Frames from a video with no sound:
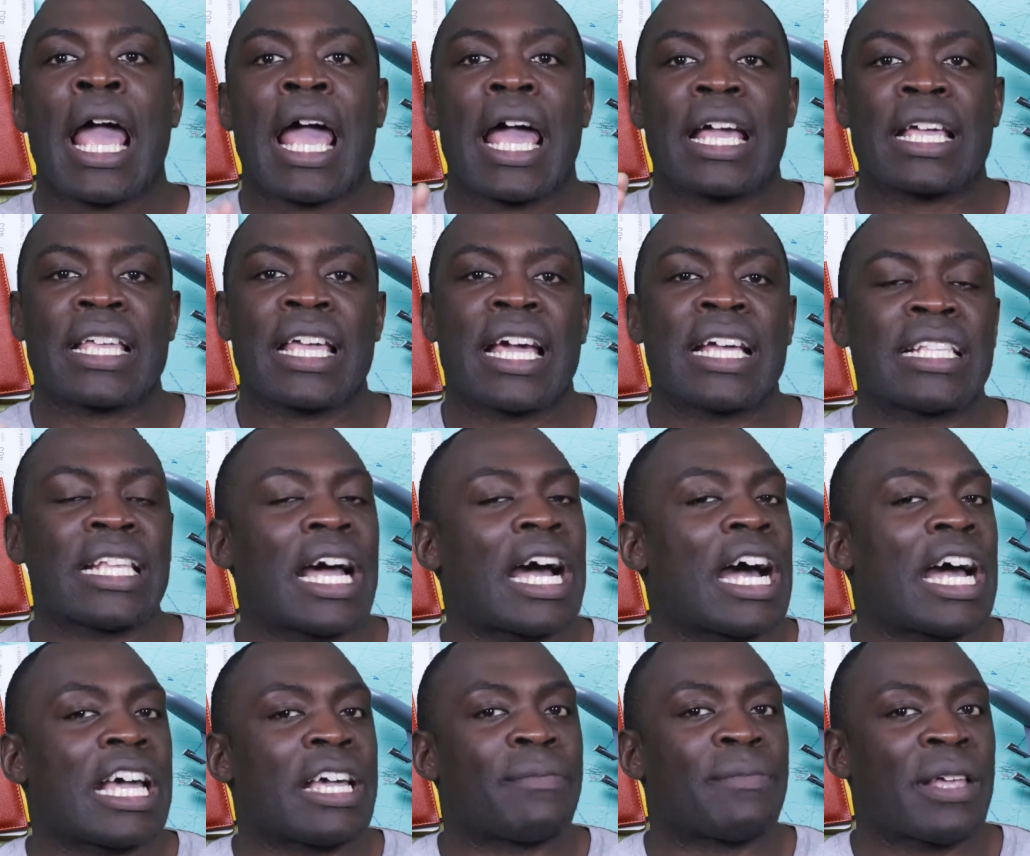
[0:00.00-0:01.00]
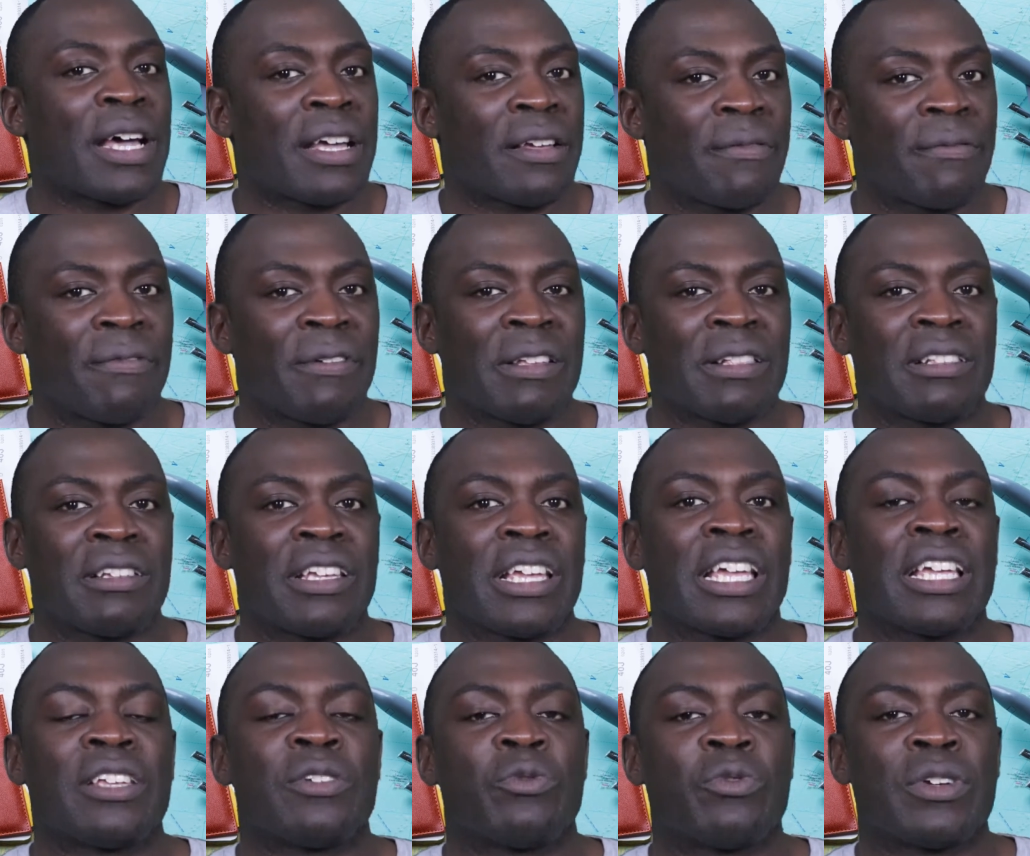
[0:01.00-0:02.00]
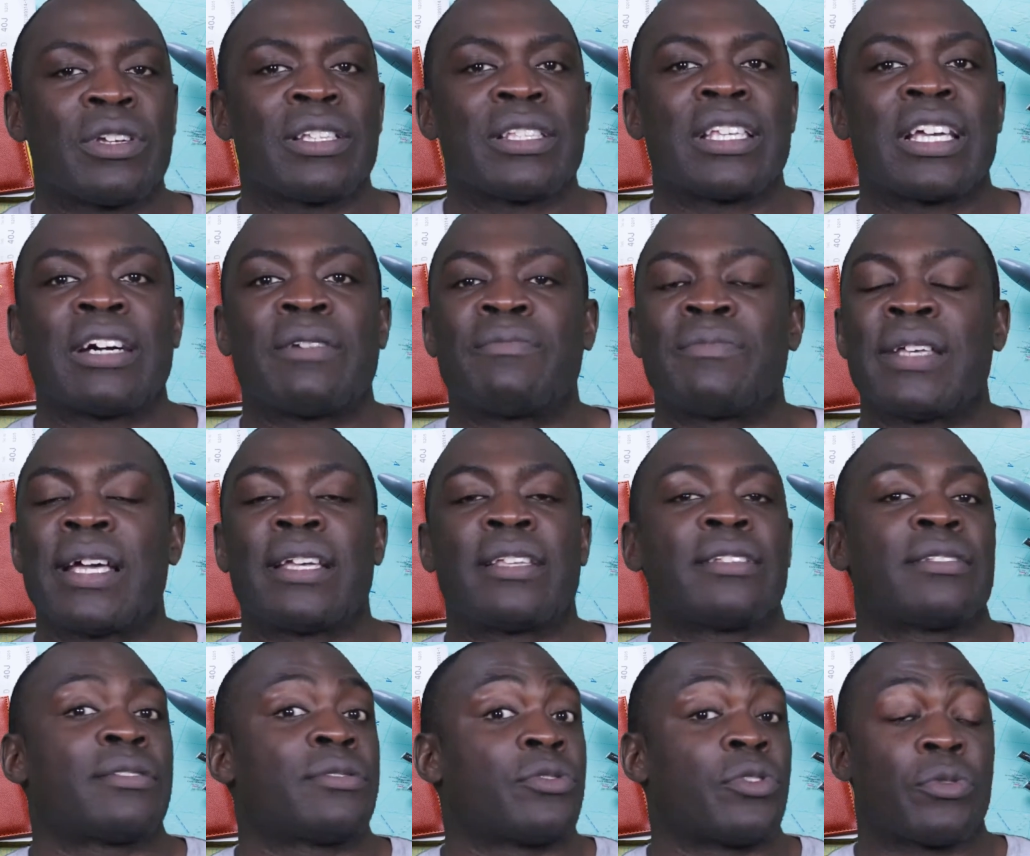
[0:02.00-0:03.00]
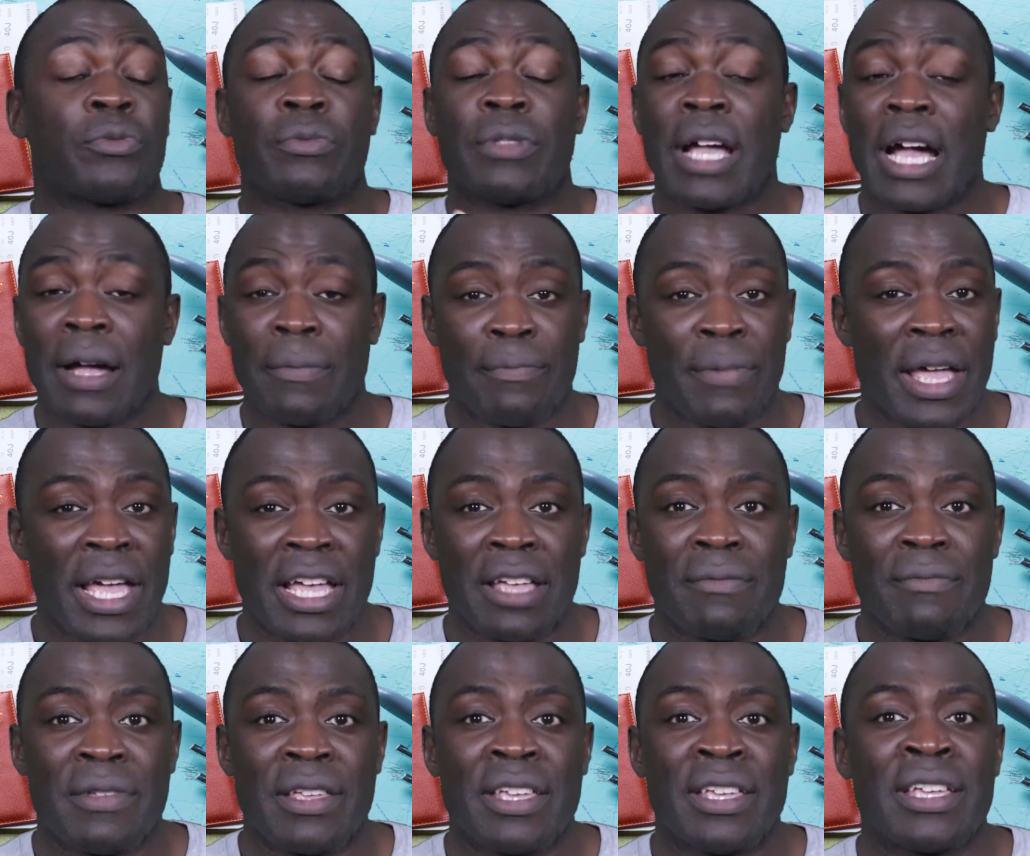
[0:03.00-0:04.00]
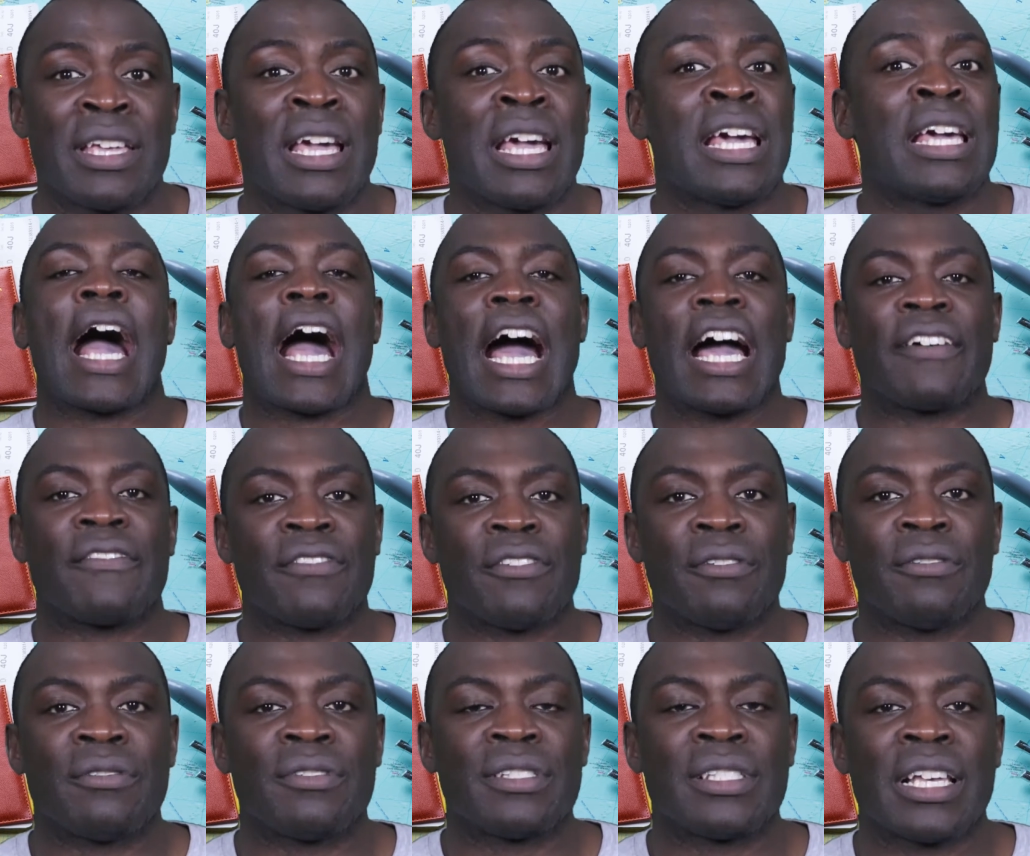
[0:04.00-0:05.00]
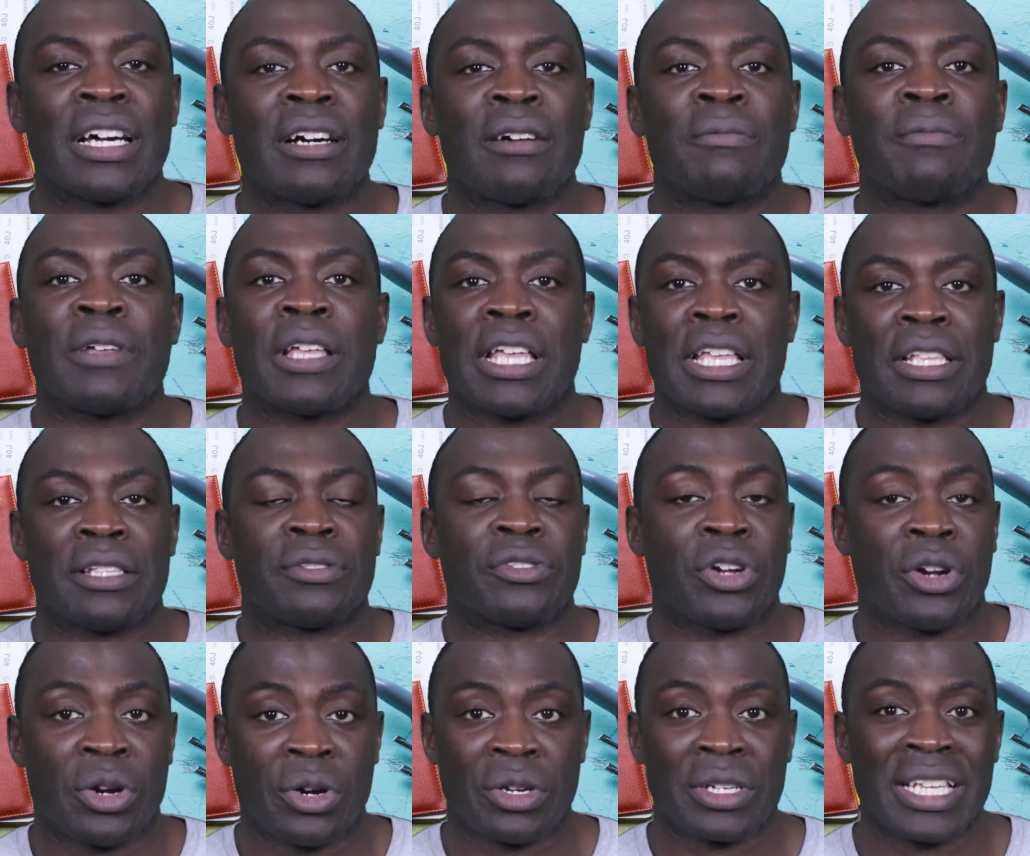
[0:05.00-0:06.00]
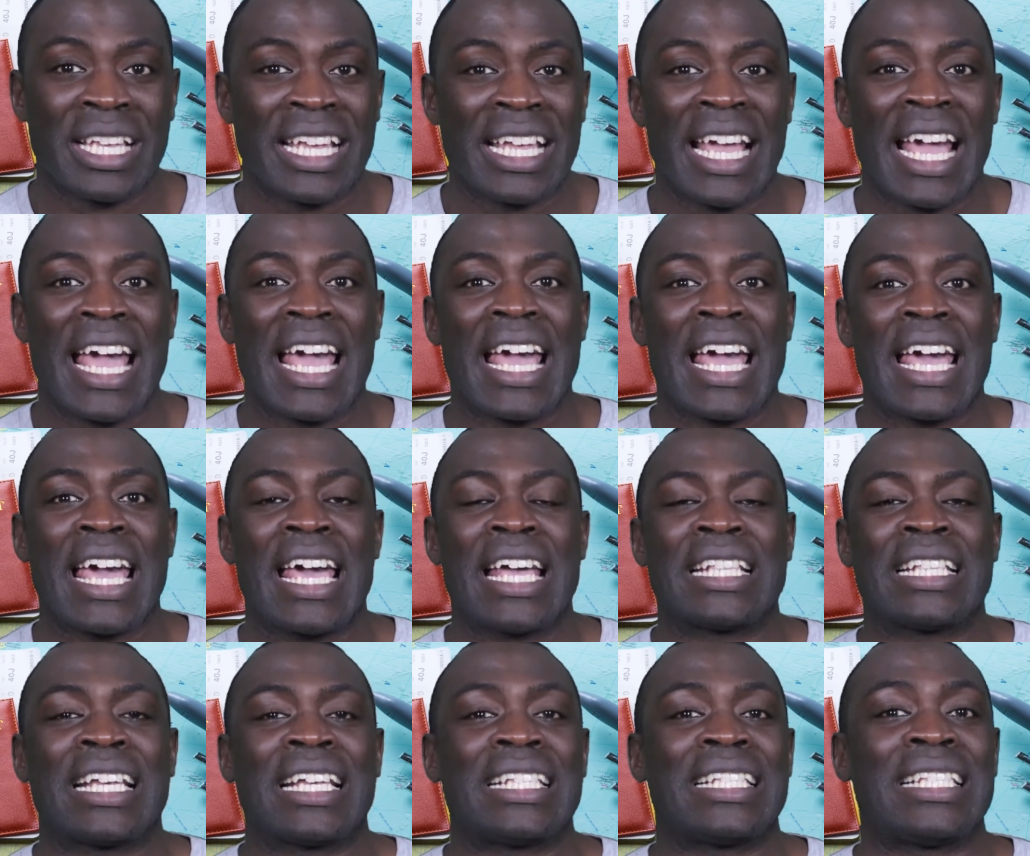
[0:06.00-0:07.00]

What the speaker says: Again, I am not affiliated with them. They do not pay me. I've used them in Turkey and